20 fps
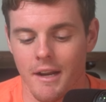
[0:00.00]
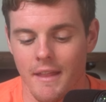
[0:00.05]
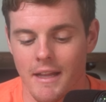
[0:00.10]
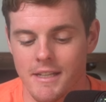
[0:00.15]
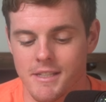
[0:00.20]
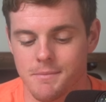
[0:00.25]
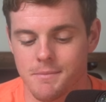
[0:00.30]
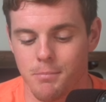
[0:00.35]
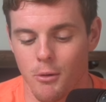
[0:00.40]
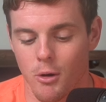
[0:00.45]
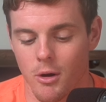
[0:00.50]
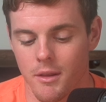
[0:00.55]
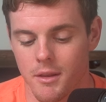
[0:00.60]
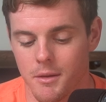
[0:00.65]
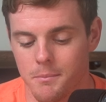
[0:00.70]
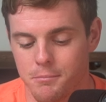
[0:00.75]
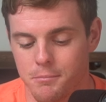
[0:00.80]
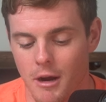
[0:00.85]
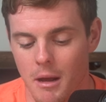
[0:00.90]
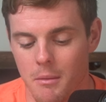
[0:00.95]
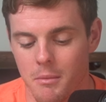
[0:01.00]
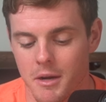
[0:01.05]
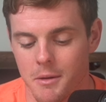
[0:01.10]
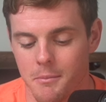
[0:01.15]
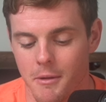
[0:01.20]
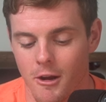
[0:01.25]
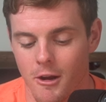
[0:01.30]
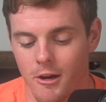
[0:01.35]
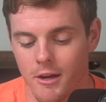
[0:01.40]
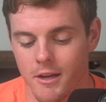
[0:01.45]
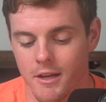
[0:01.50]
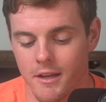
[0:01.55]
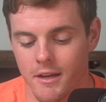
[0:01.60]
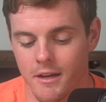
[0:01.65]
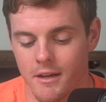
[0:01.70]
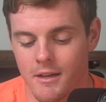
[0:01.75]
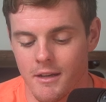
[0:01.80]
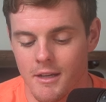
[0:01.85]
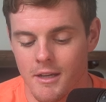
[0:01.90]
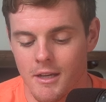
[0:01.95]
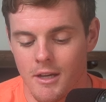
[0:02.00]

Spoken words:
And that's part of the problem in America and